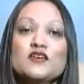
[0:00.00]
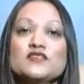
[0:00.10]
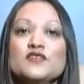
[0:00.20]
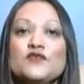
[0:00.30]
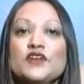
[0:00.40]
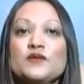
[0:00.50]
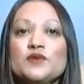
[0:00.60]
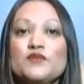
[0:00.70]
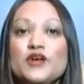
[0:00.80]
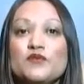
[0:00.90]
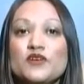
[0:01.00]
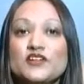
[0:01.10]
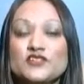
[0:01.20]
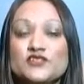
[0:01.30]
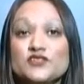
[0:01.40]
So variable rate
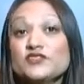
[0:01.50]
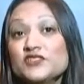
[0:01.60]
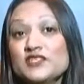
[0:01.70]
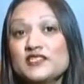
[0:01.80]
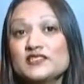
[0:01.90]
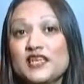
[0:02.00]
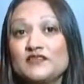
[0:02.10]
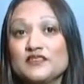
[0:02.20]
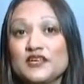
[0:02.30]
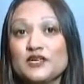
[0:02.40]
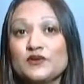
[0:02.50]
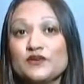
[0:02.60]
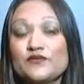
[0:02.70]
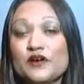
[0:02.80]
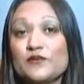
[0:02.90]
mortgages are usually discounted
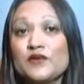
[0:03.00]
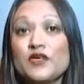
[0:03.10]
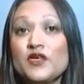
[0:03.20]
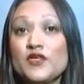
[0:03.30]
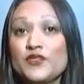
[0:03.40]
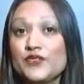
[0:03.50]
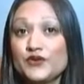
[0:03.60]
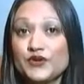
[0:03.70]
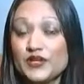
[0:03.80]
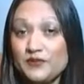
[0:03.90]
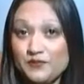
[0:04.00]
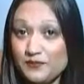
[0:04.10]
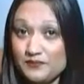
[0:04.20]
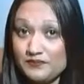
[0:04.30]
anywhere from 30